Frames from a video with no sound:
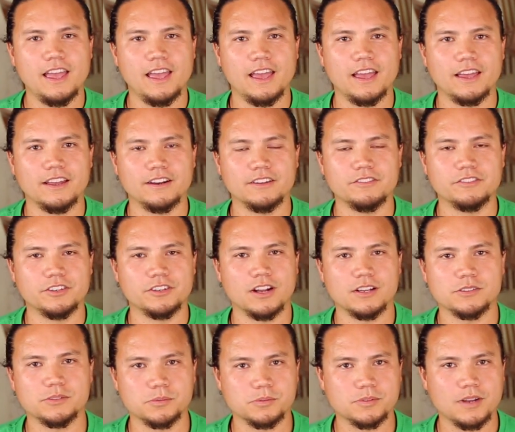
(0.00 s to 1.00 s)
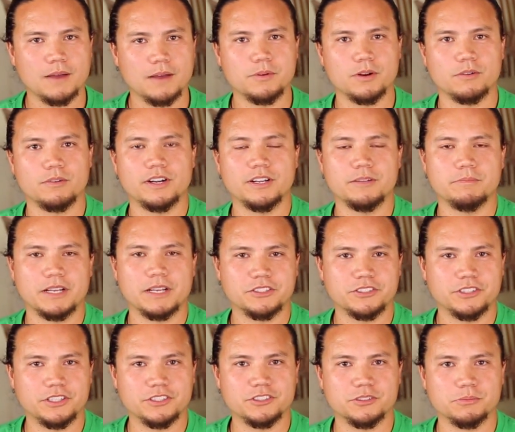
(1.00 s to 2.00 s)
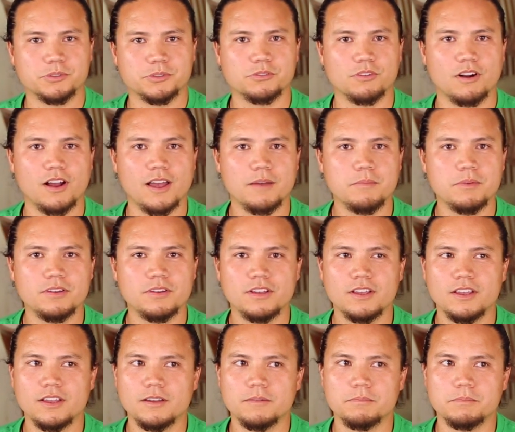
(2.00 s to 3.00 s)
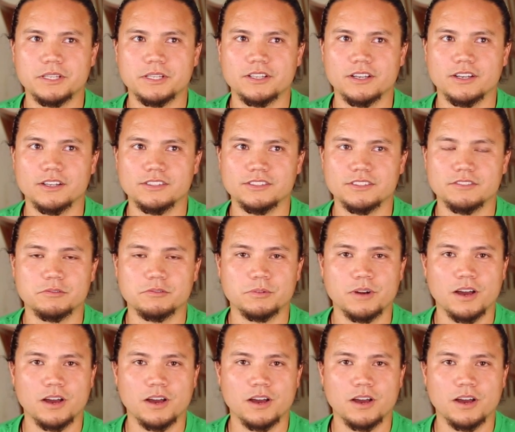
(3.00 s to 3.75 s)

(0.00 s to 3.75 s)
And if you're not subscribed already, make sure you subscribe, because if we're